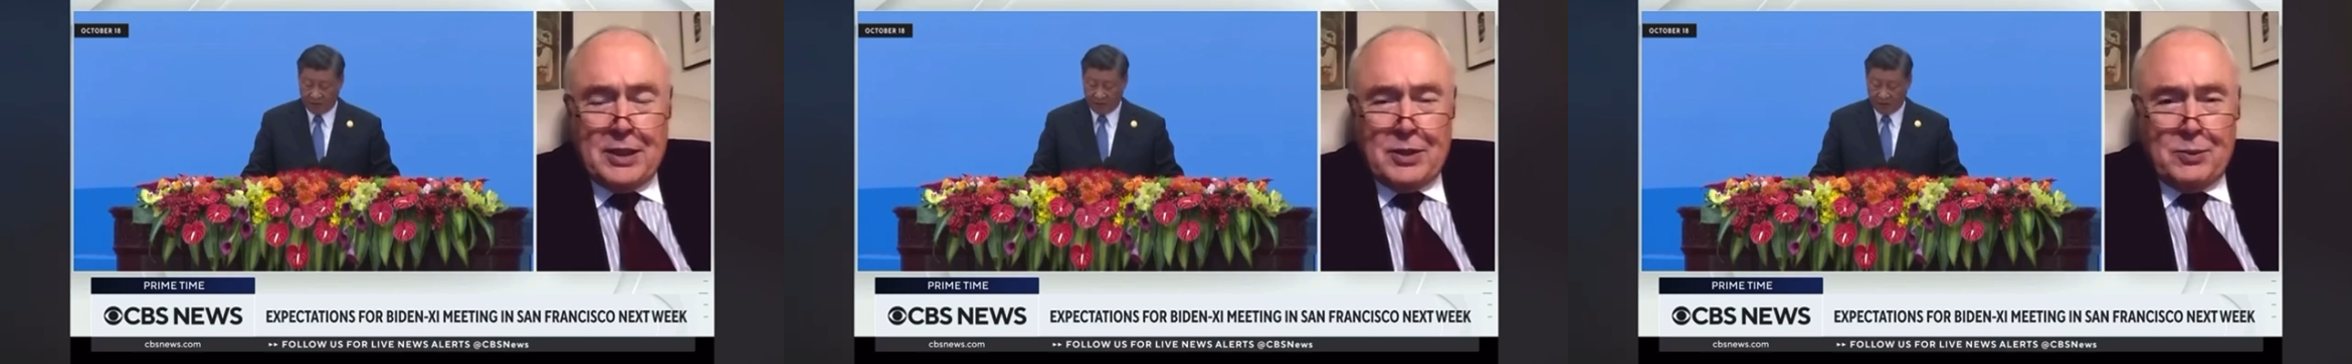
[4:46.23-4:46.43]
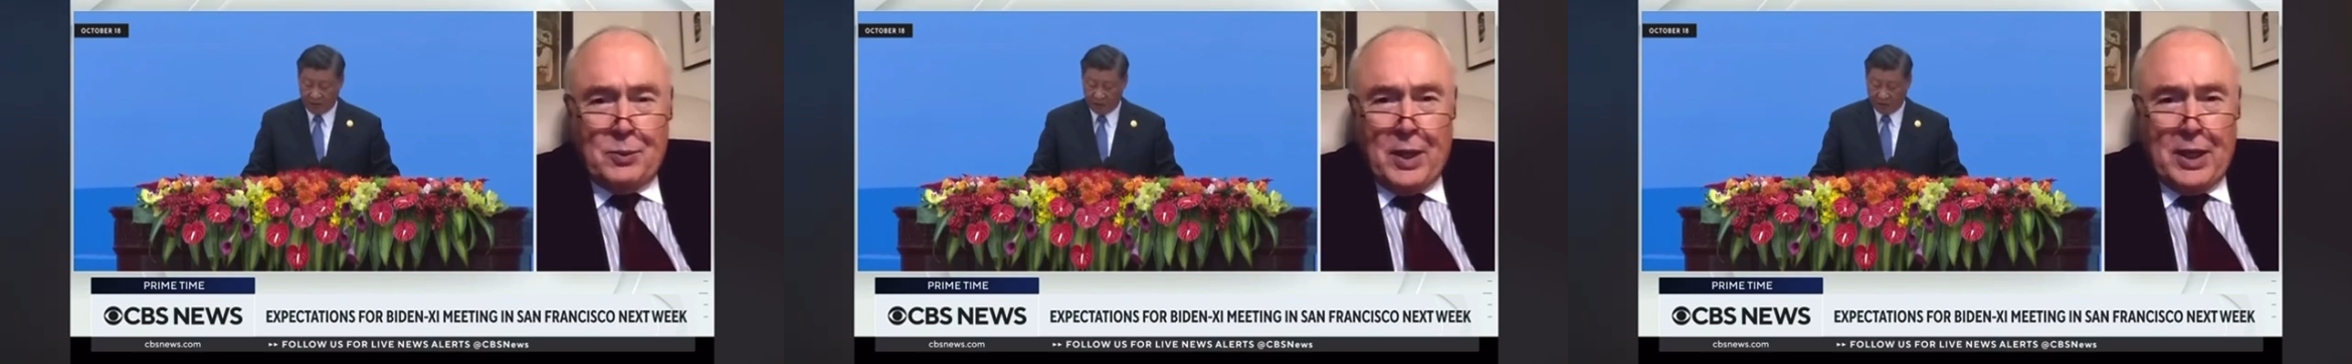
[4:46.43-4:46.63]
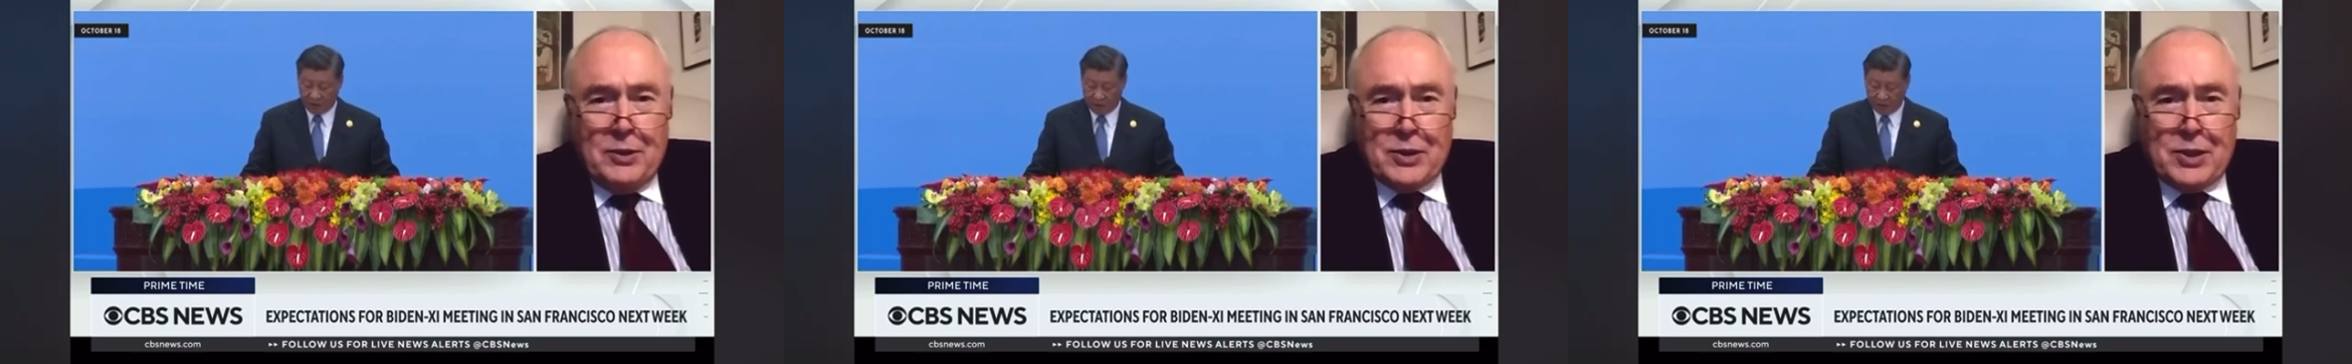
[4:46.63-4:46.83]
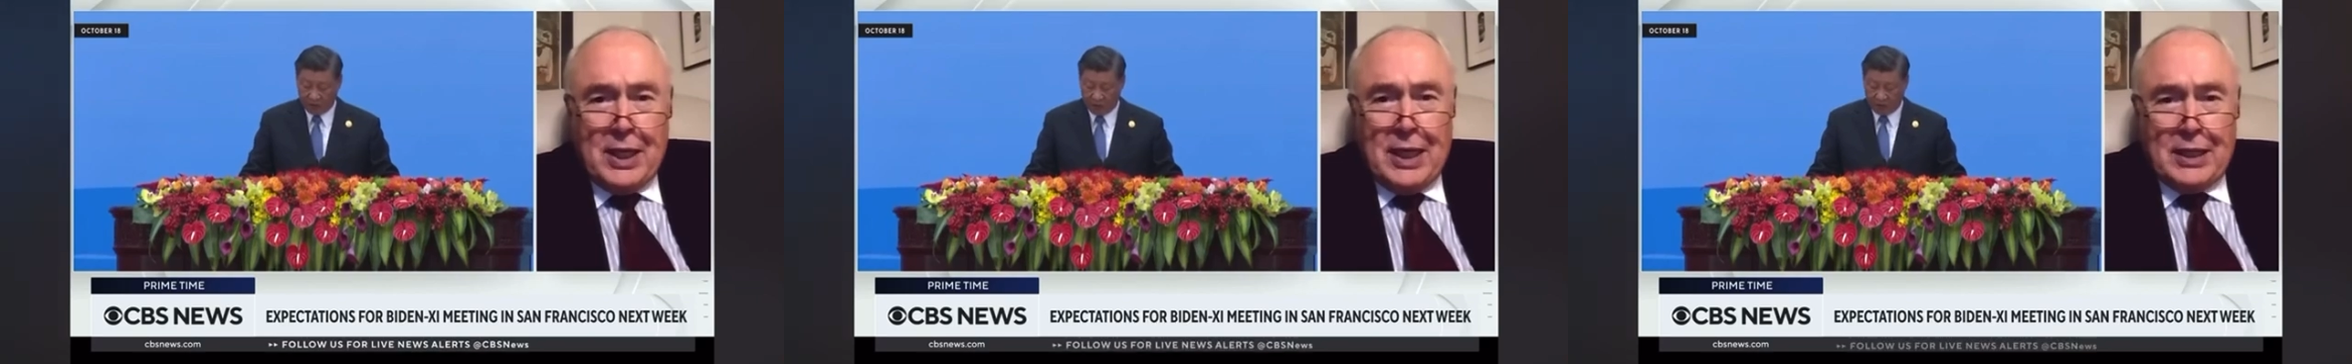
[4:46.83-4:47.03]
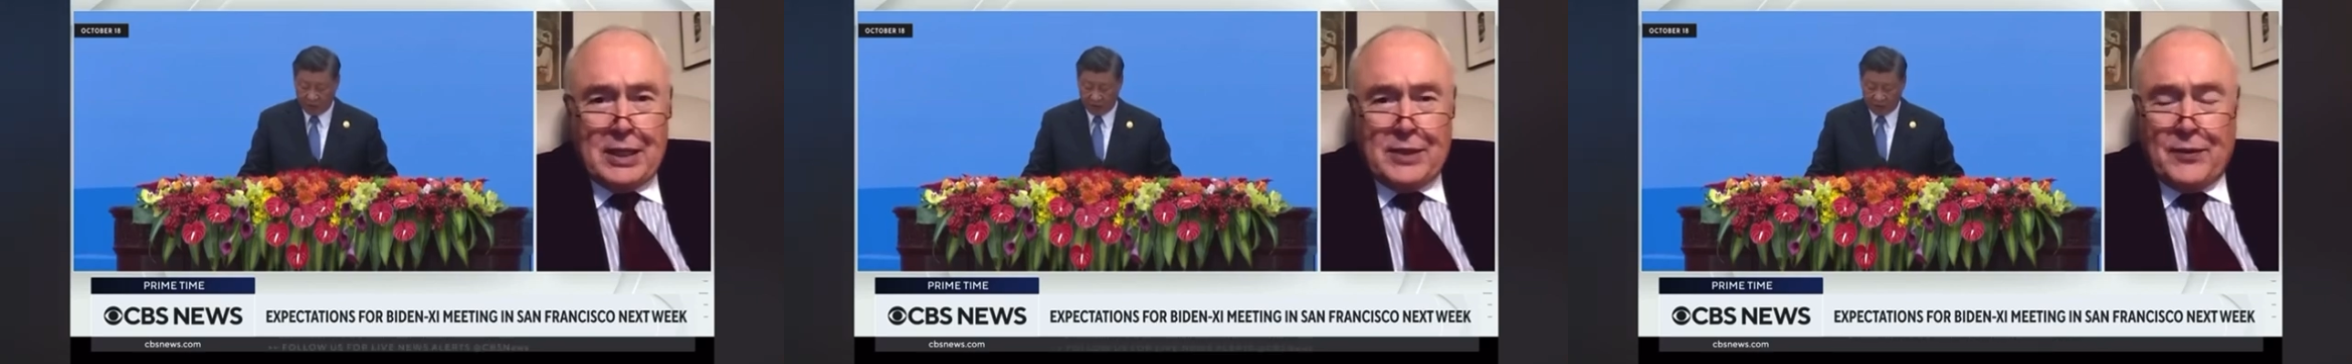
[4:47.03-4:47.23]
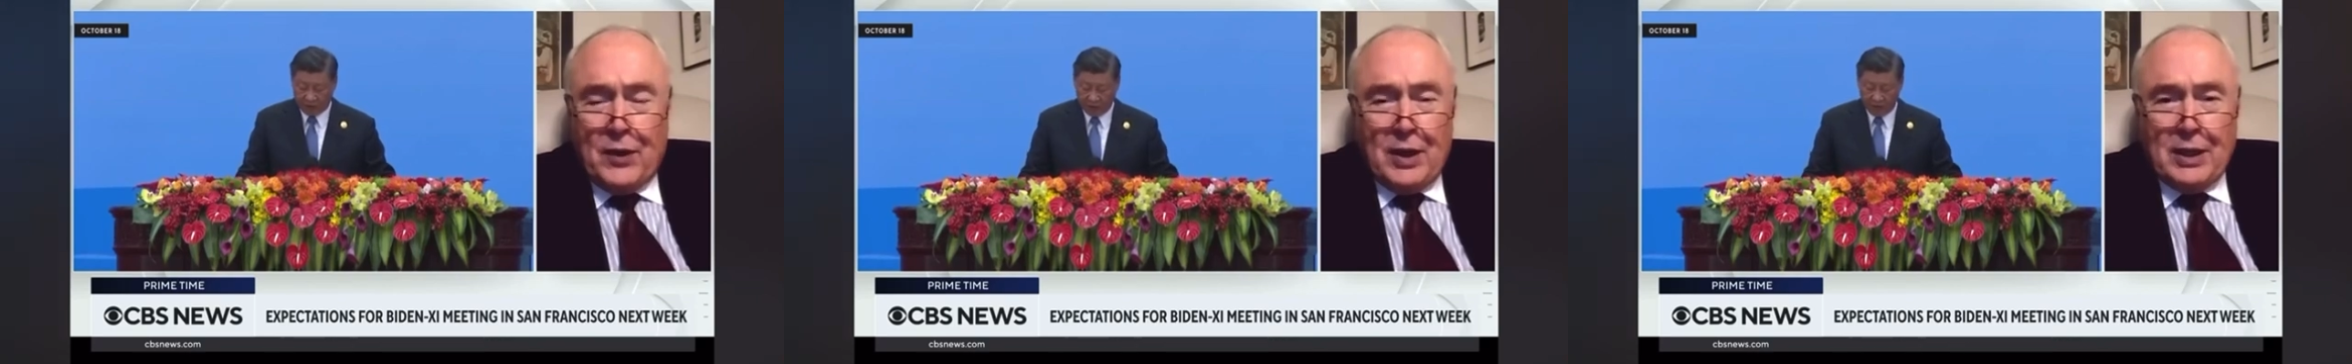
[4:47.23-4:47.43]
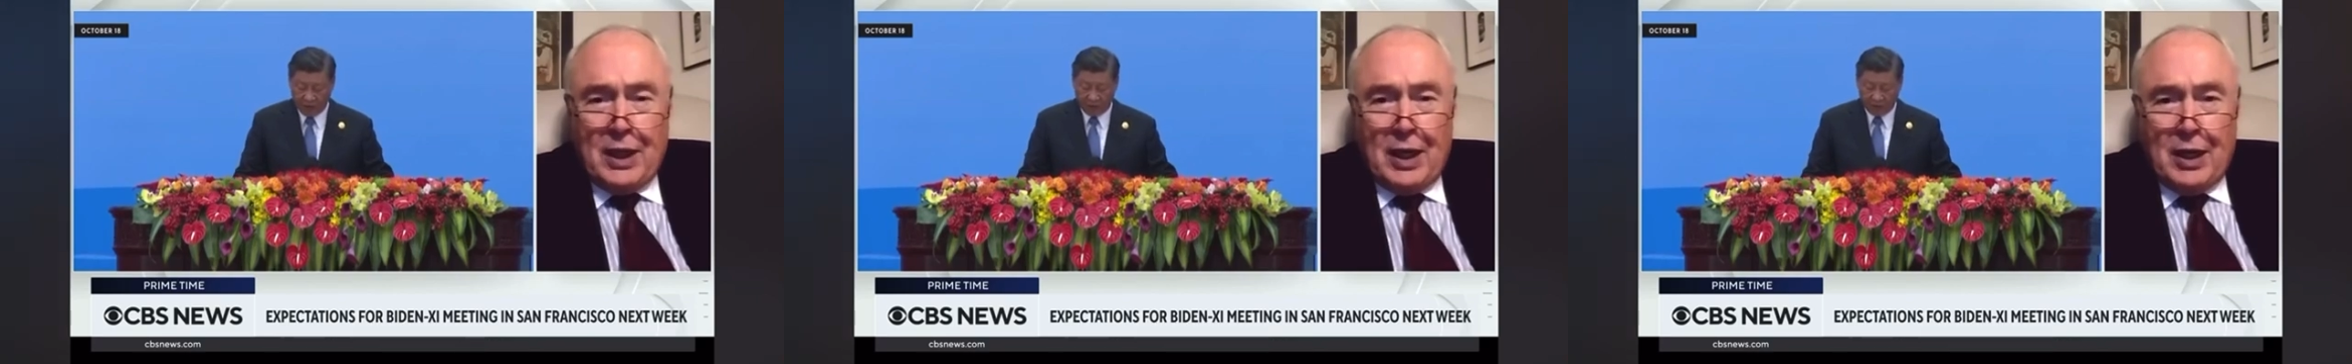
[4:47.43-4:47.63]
It's what you said. It's very